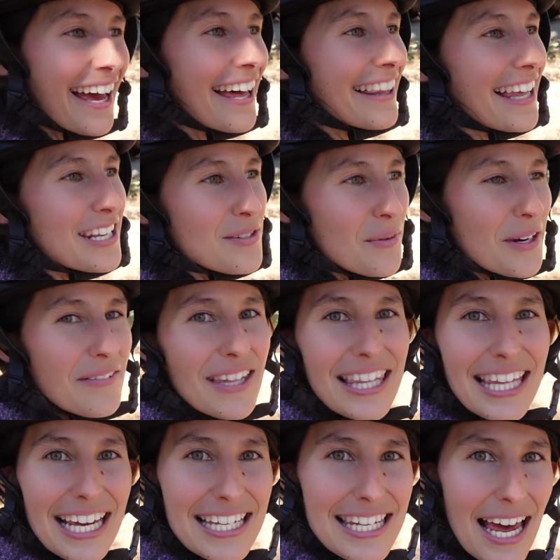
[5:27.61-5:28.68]
That's one of the
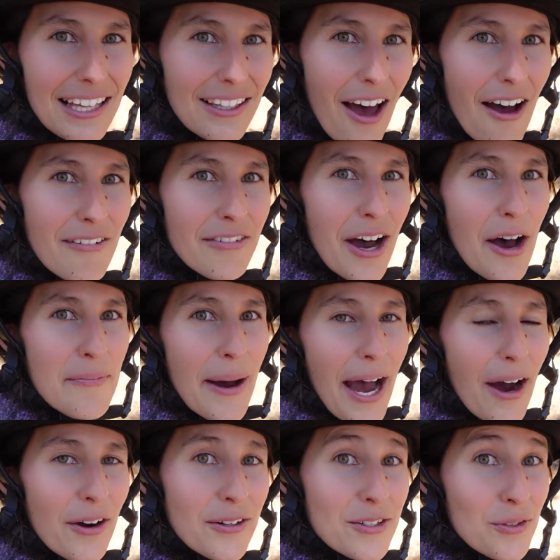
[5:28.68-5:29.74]
things I love
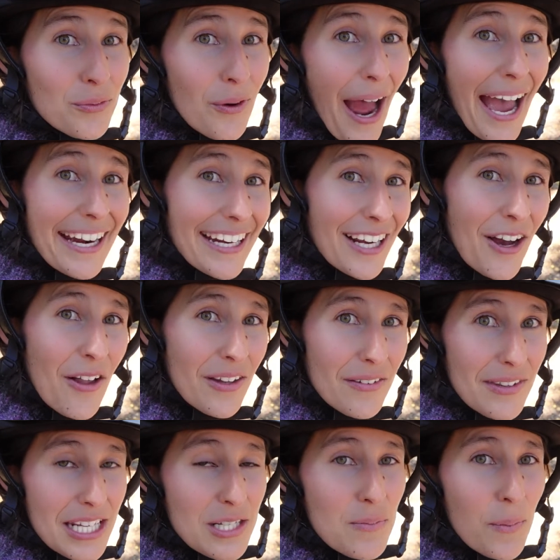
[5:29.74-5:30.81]
about riding all of
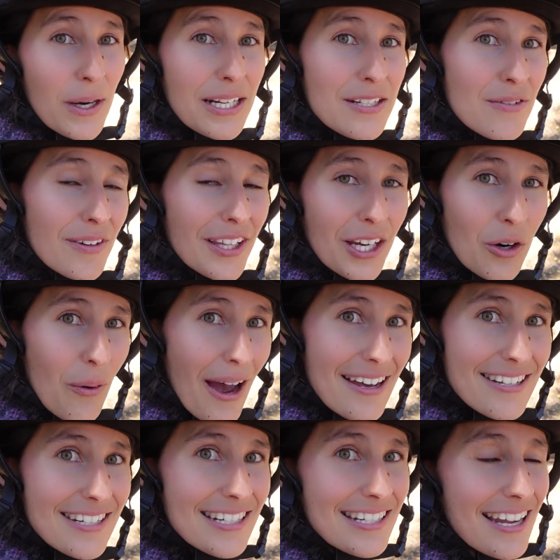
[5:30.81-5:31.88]
these breeds for the
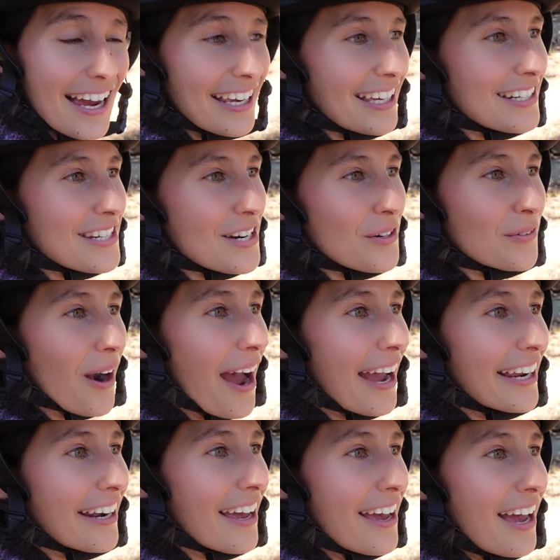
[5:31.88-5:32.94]
quest, is I get to ride